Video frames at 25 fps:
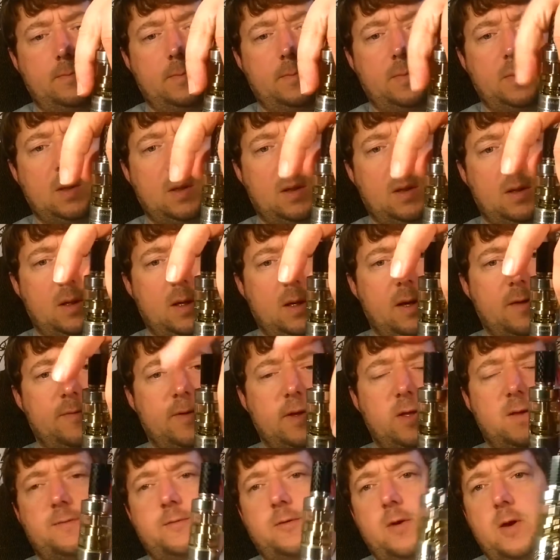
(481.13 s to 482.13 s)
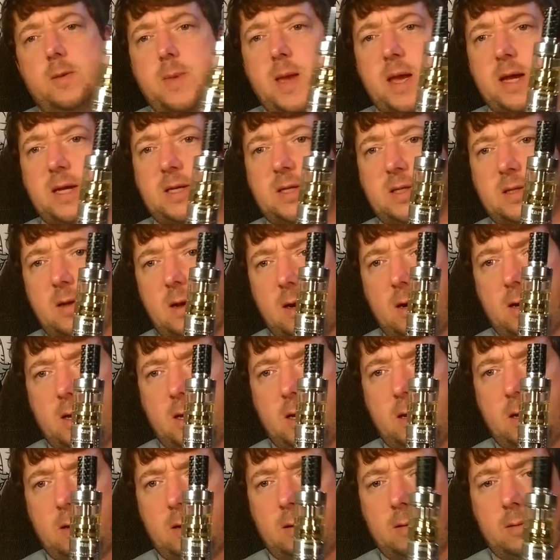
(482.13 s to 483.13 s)
I have the Freemax Star
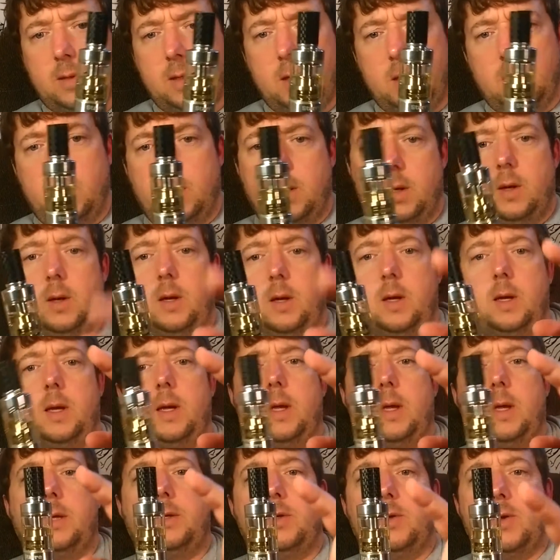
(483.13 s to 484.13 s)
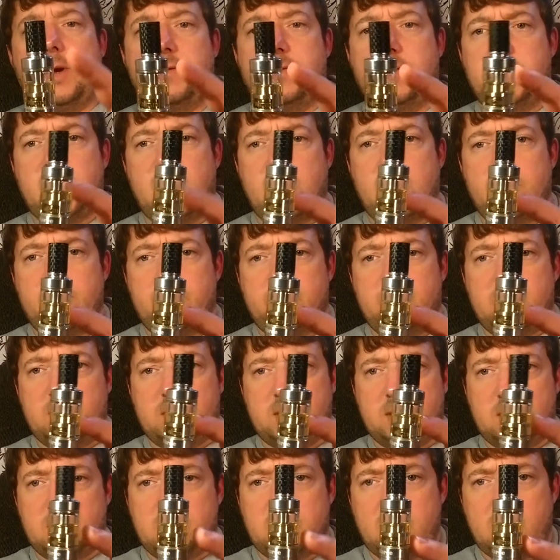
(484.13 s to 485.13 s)
here. I do have a
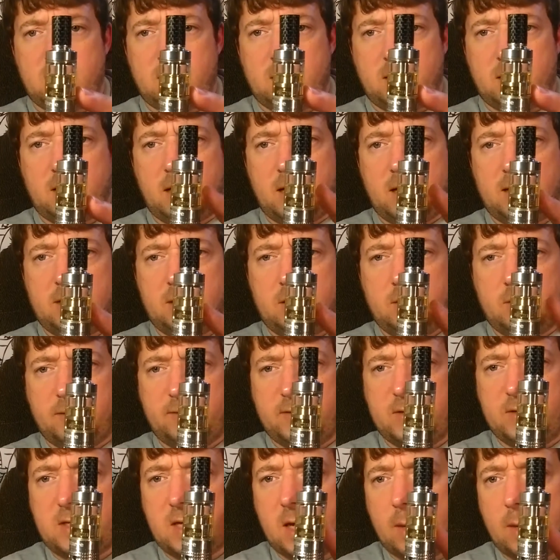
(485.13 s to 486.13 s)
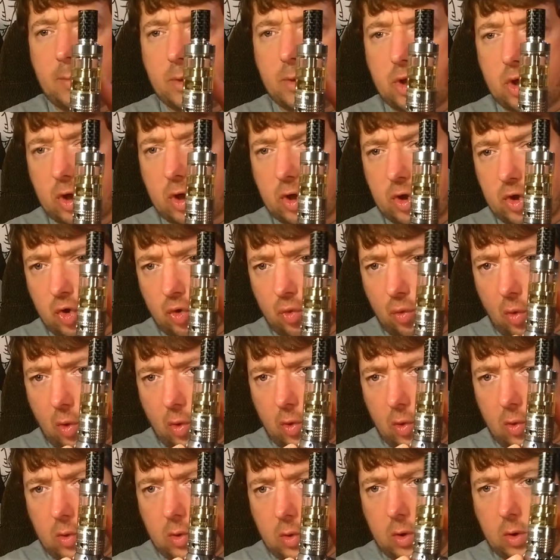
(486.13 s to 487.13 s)
I do have a temperature control
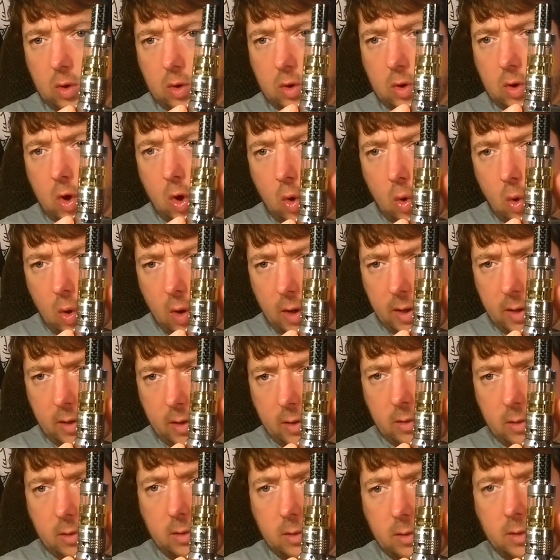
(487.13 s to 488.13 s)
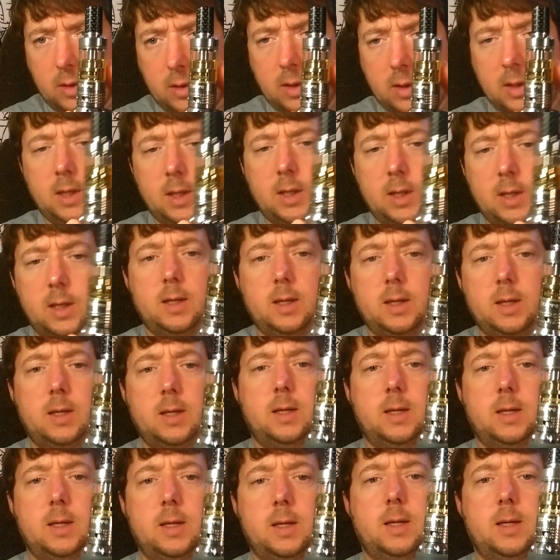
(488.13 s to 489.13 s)
coil in
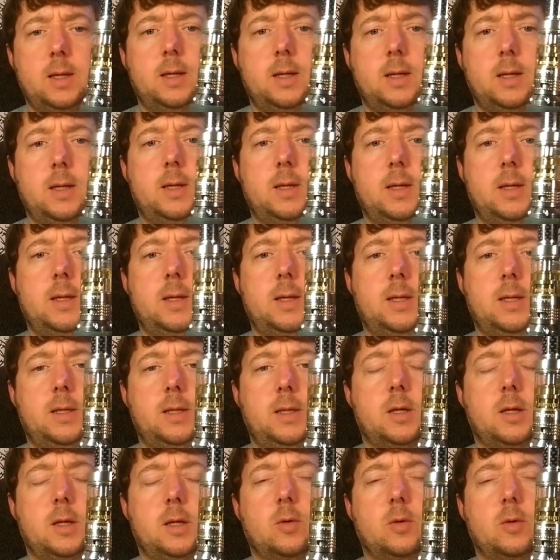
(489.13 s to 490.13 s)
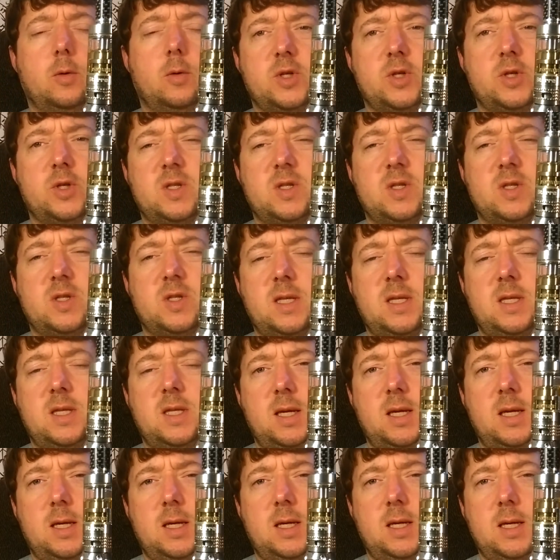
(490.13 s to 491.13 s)
here, which is the
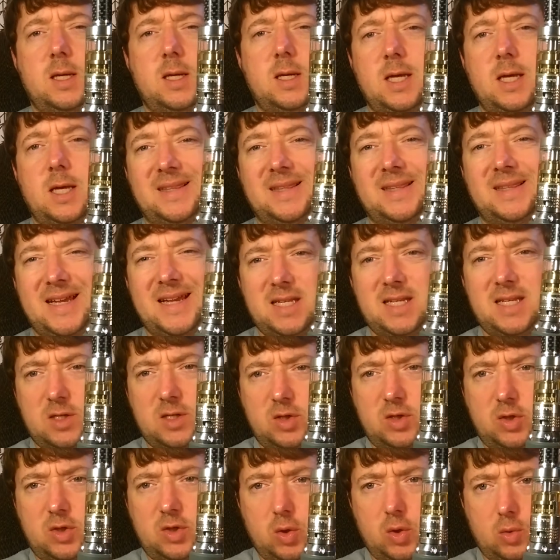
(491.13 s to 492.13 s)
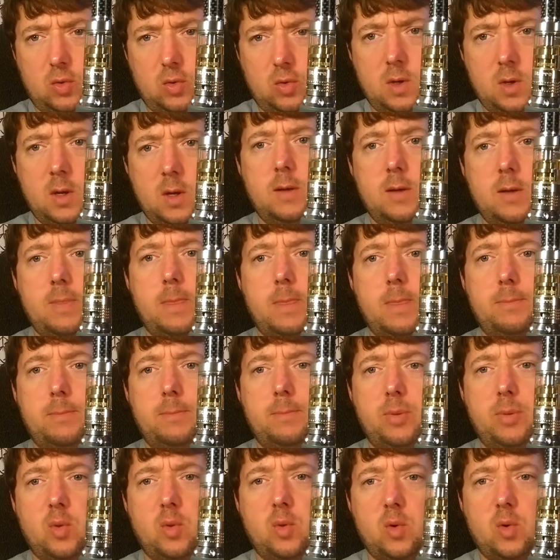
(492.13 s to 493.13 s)
Atlantis
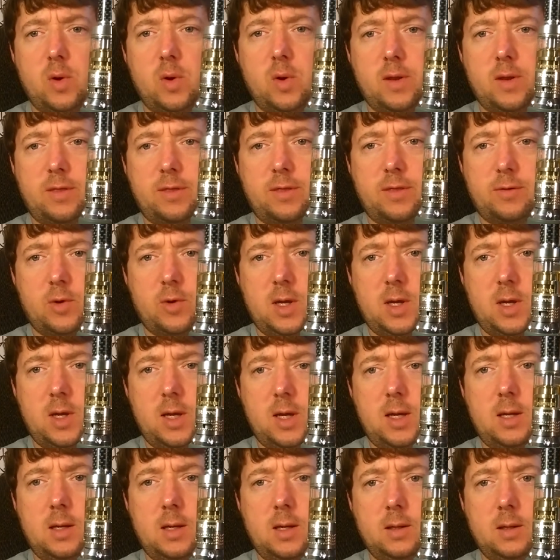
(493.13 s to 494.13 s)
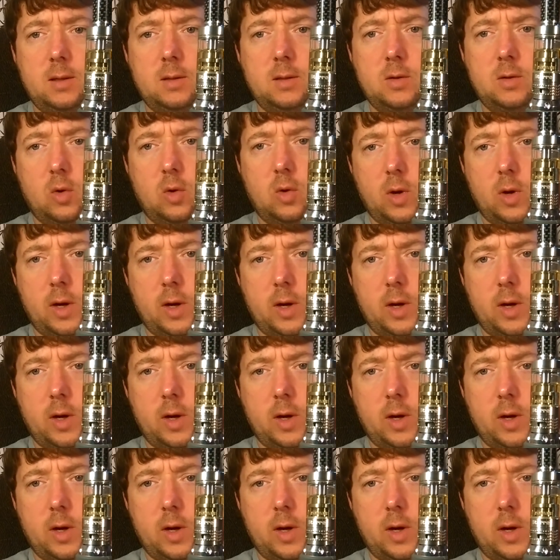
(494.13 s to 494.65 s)
2.3 coils.